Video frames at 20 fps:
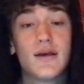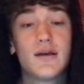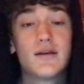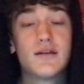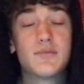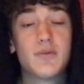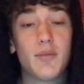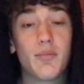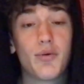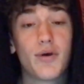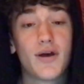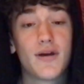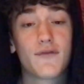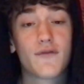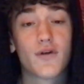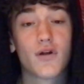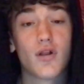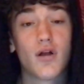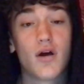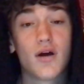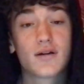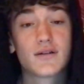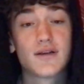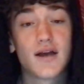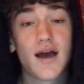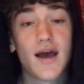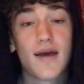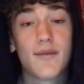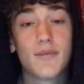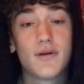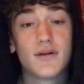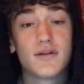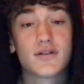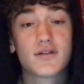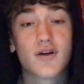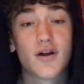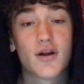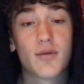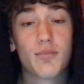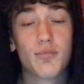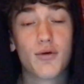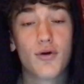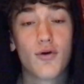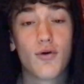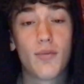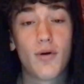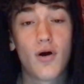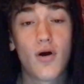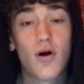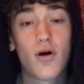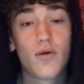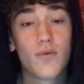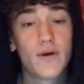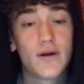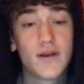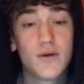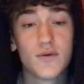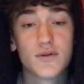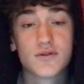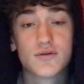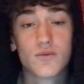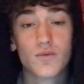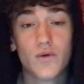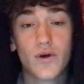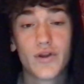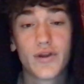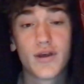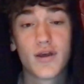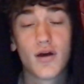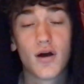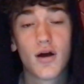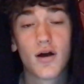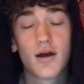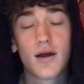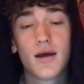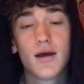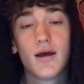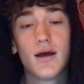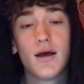He's been playing for a long time and started pro ball when he was really young.